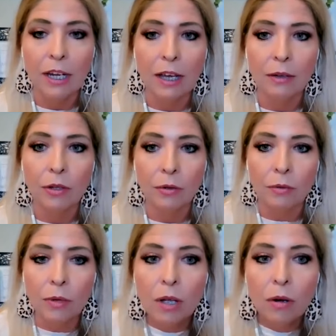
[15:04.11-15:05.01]
And how
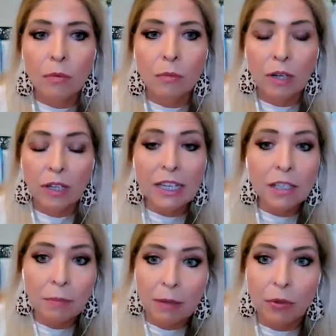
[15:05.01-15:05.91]
you
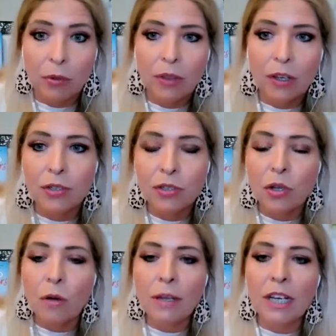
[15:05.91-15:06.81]
relate to people. There's
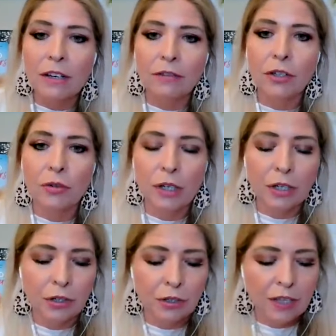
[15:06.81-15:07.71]
so many different
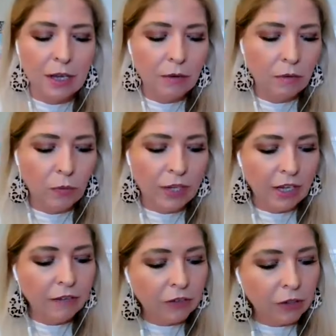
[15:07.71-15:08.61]
triggers that we
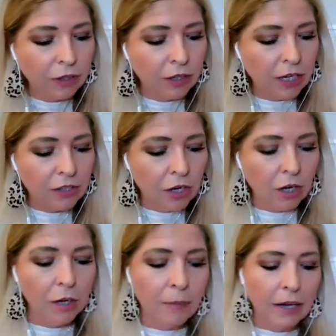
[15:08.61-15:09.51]
cover and, and
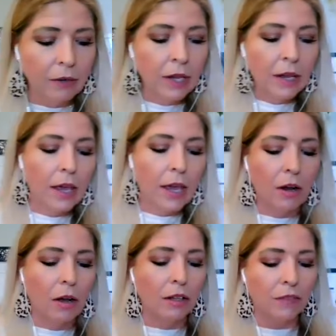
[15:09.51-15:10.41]
talk about,
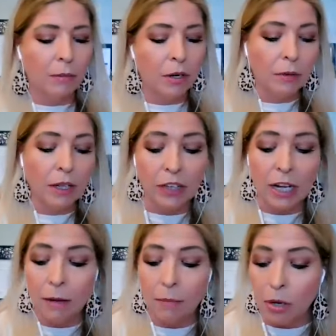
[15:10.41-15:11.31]
and all of them are
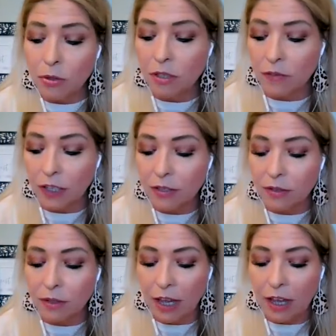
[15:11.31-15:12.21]
relevant. And most of
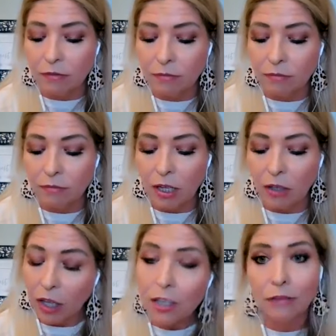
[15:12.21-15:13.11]
us have
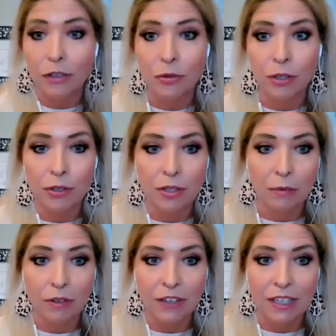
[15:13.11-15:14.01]
a lot of different triggers
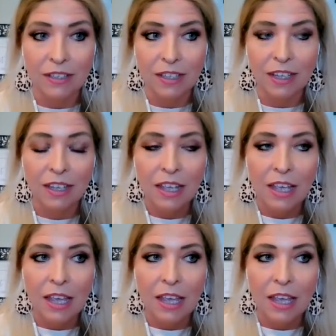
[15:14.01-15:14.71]
that we're facing.